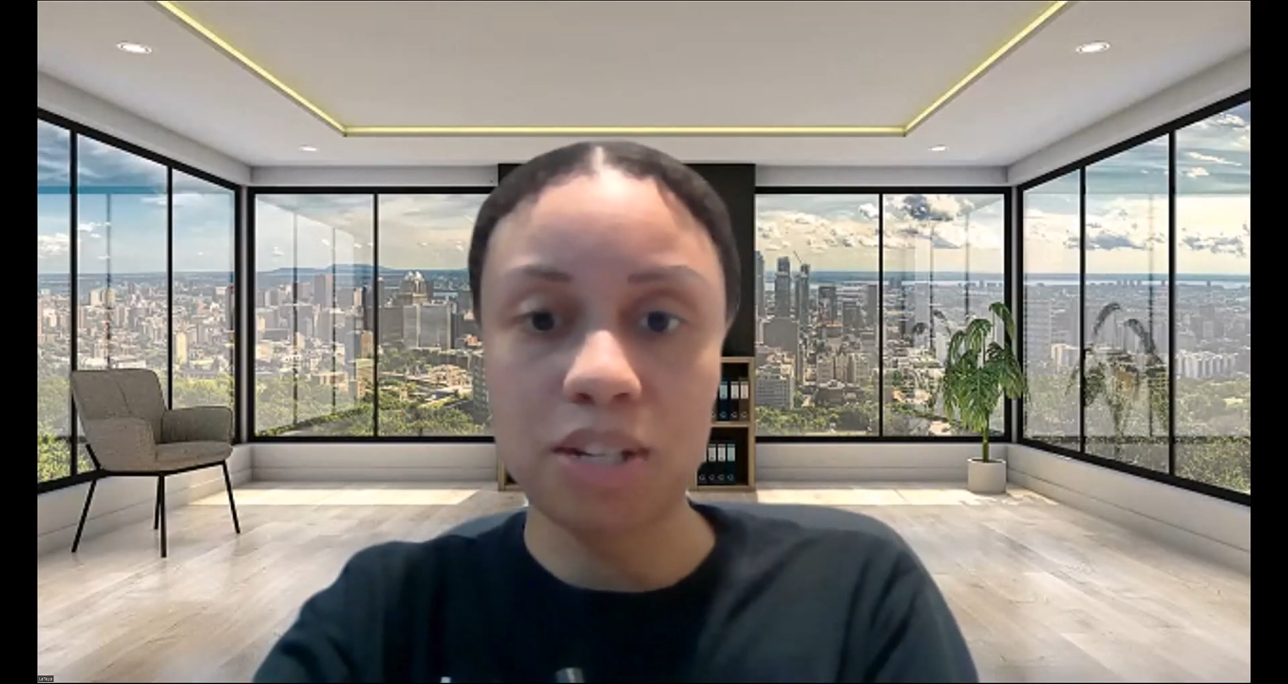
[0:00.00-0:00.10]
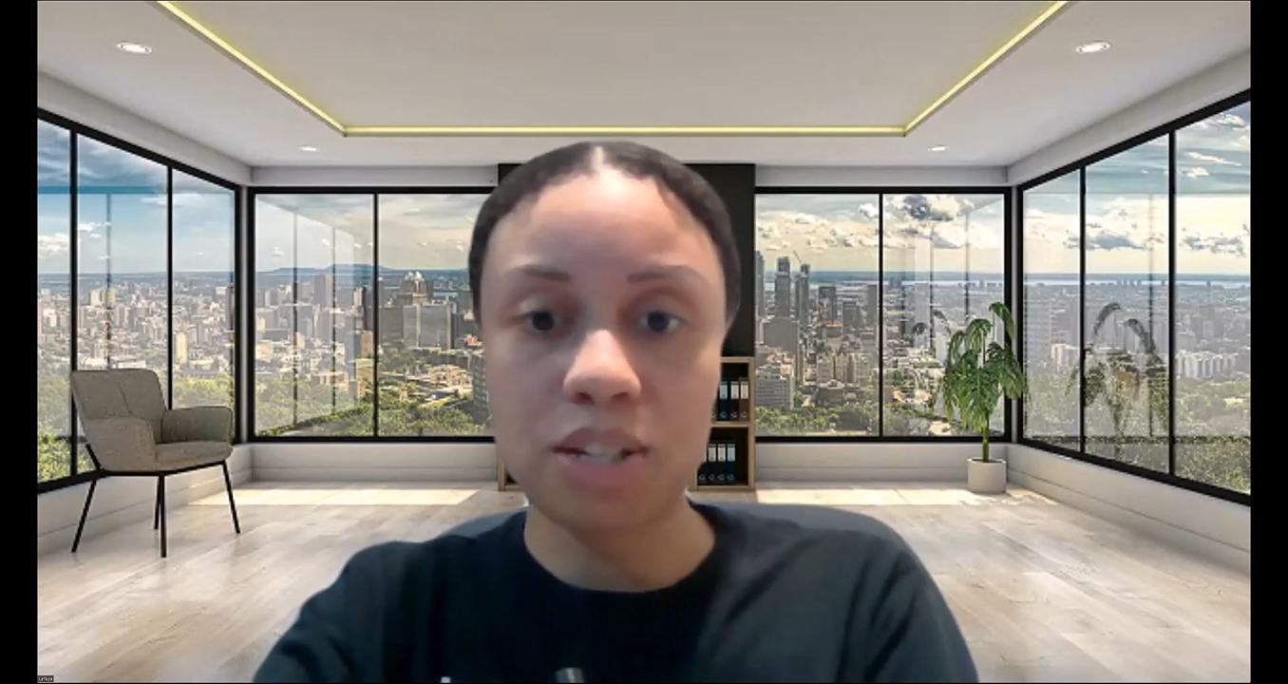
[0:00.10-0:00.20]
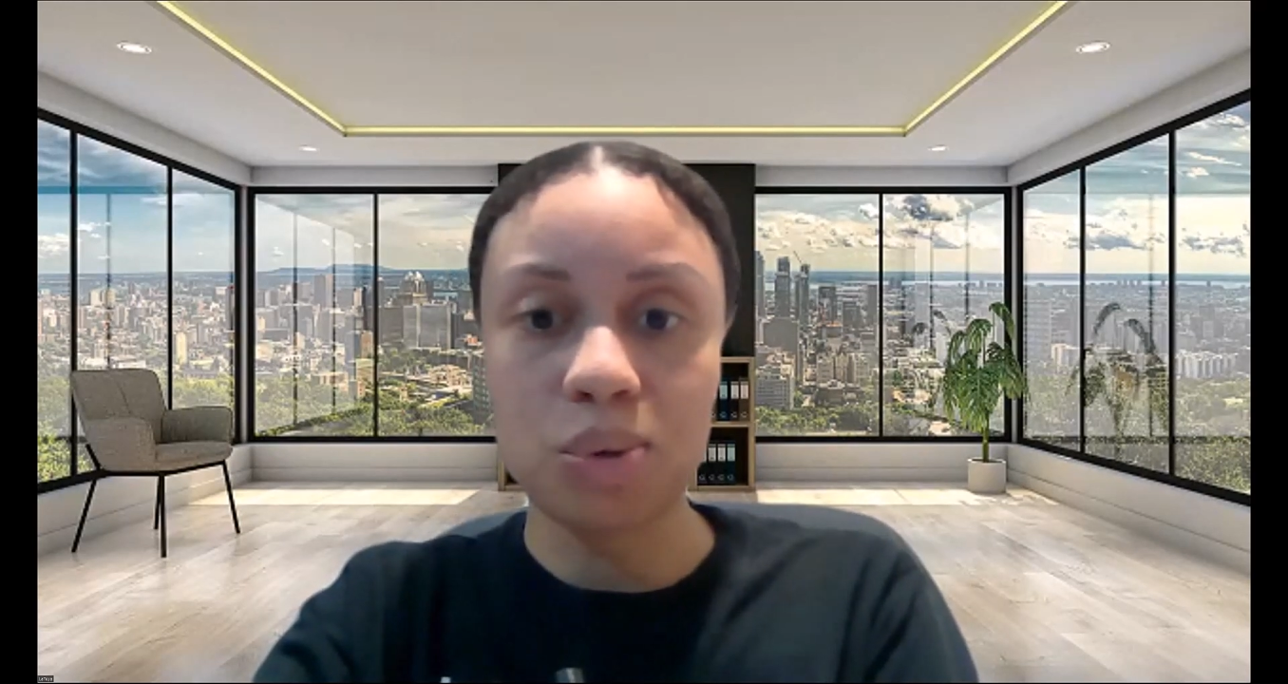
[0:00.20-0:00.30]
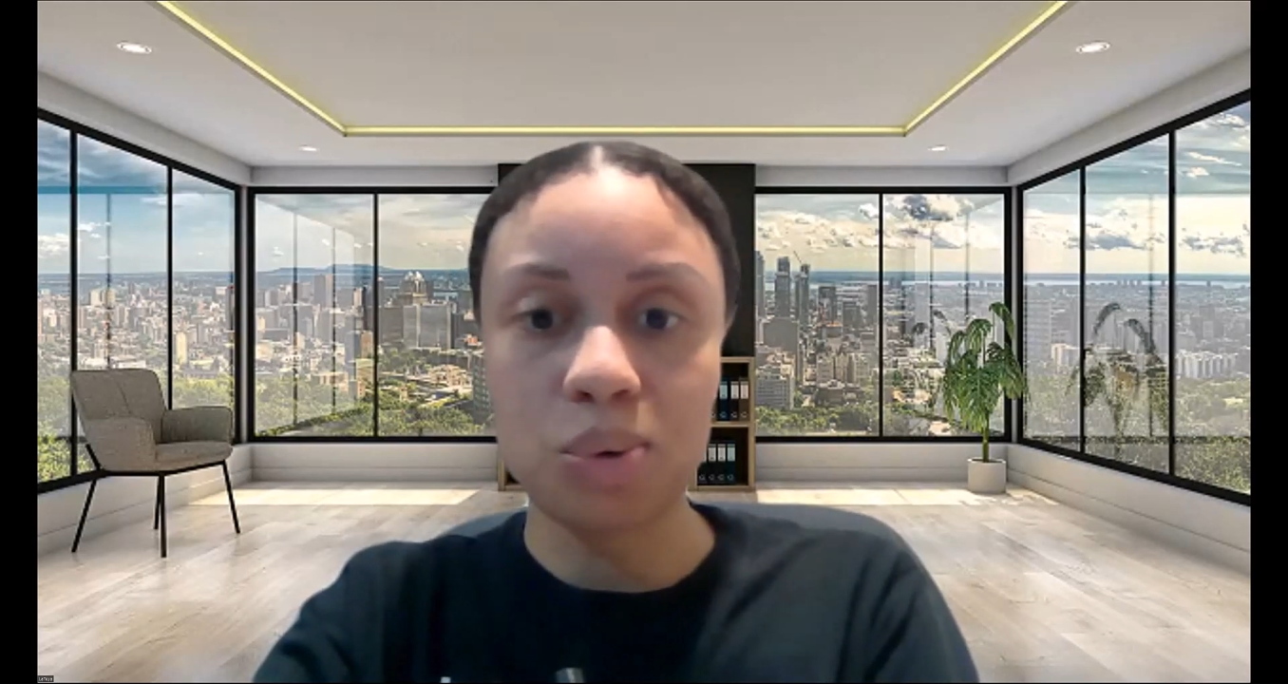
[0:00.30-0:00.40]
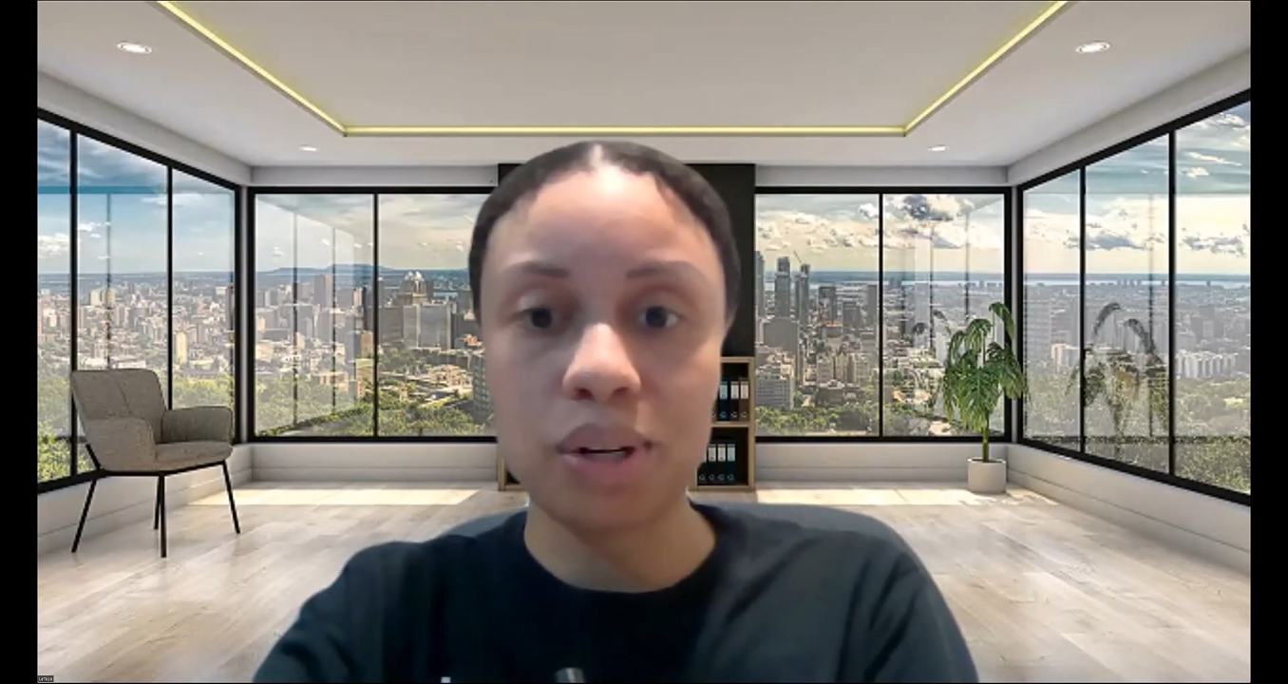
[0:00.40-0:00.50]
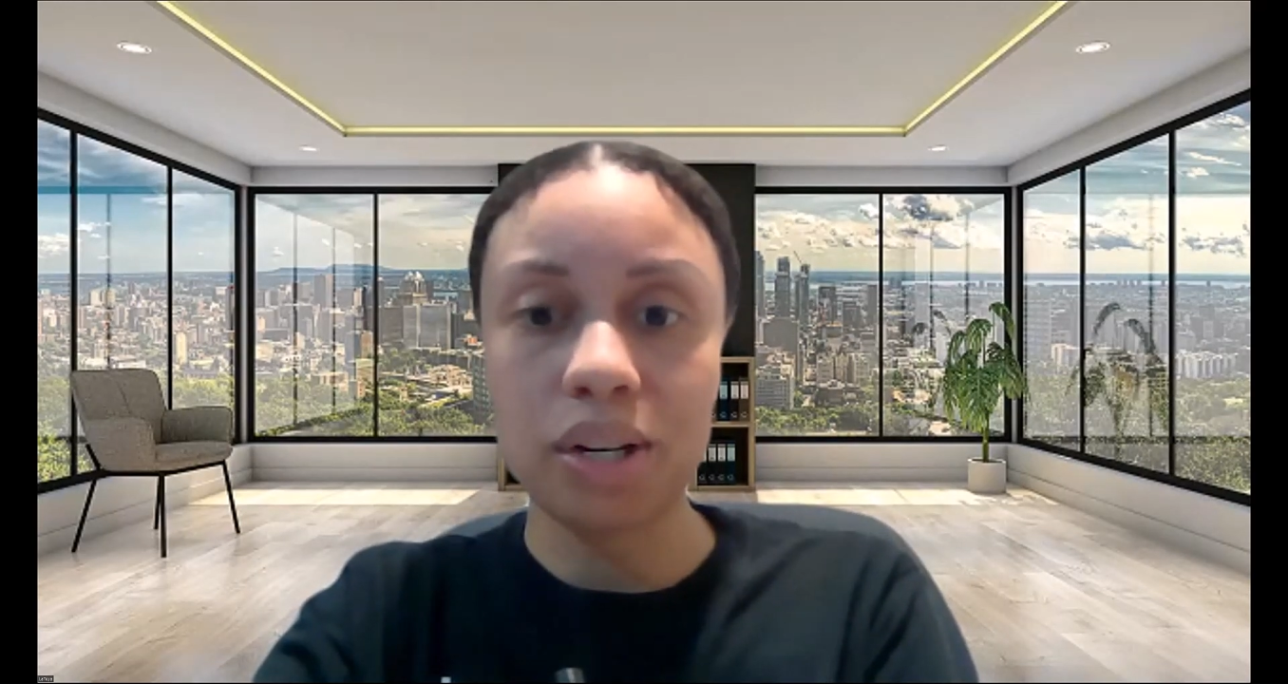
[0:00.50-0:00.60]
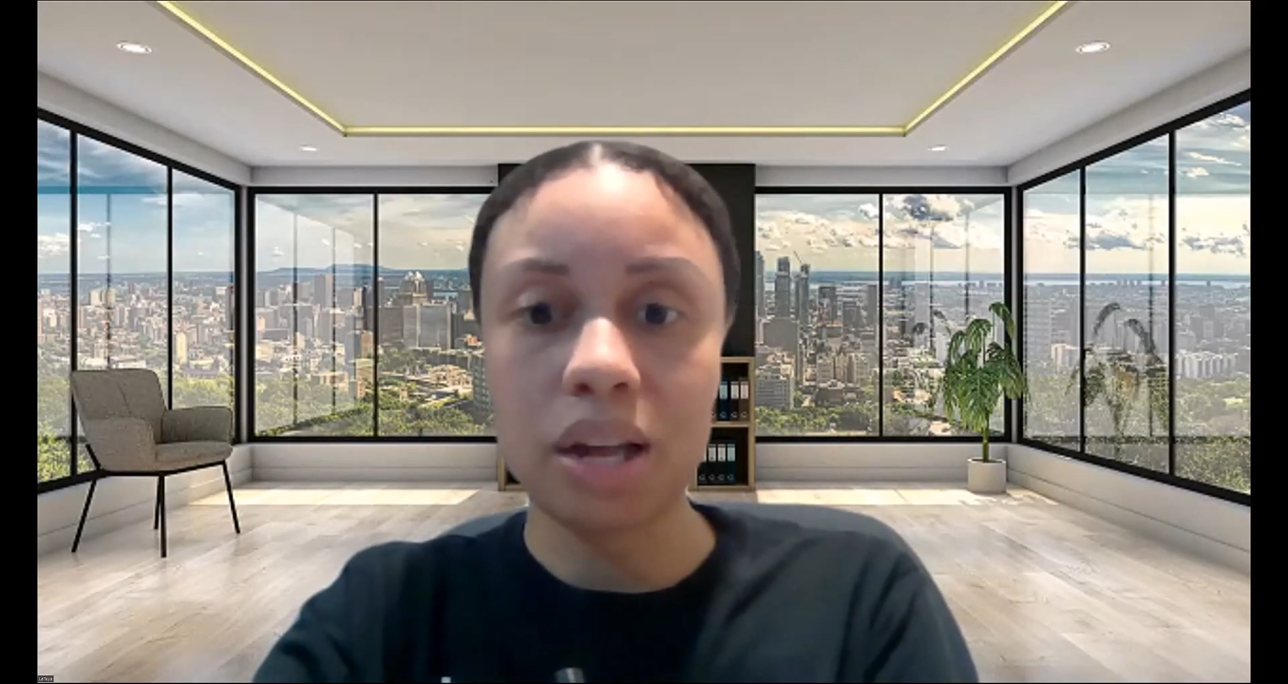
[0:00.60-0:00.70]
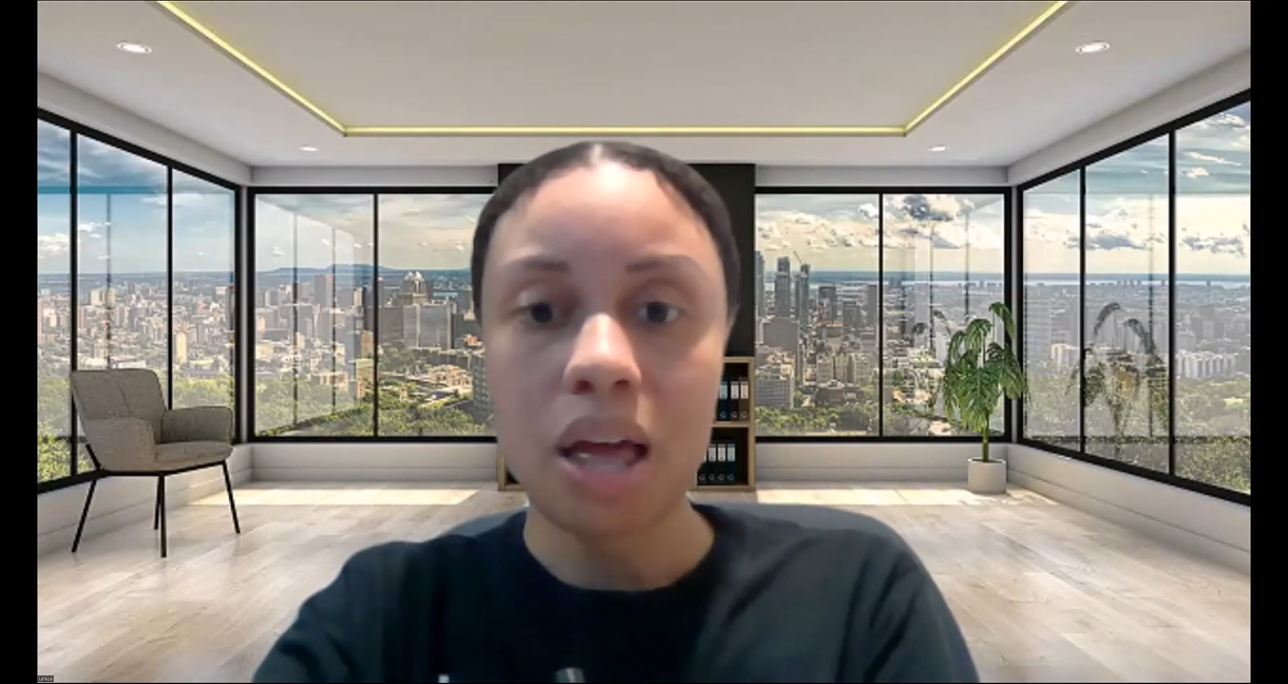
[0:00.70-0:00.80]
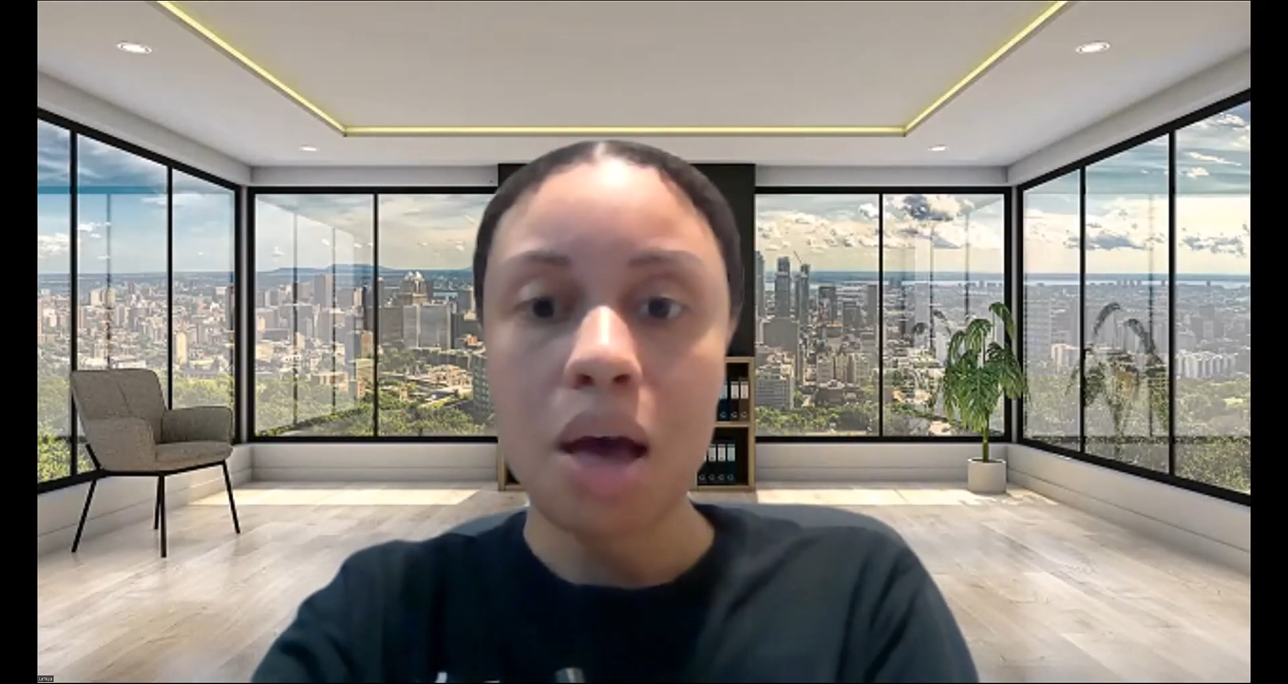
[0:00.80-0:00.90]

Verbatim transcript: Discord,